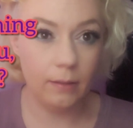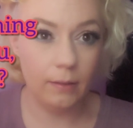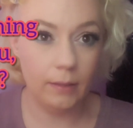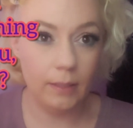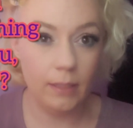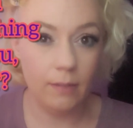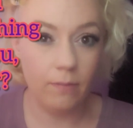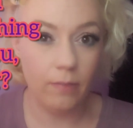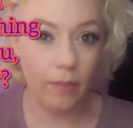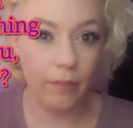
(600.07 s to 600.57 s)

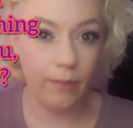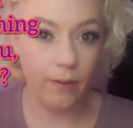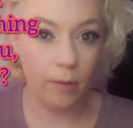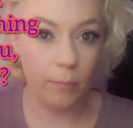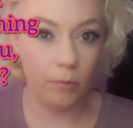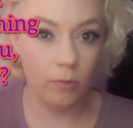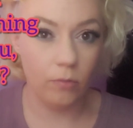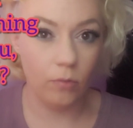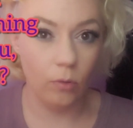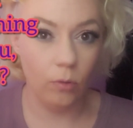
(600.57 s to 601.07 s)
leave the
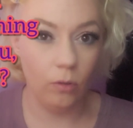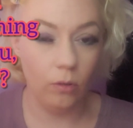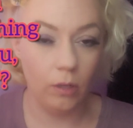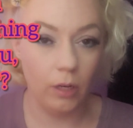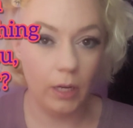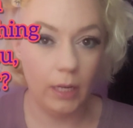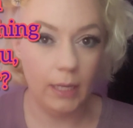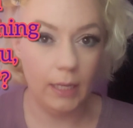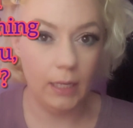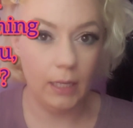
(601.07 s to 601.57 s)
thermal
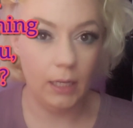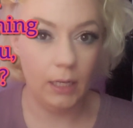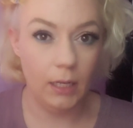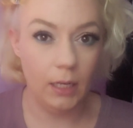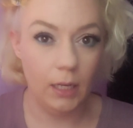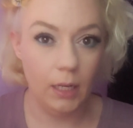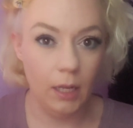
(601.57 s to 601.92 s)
roller in.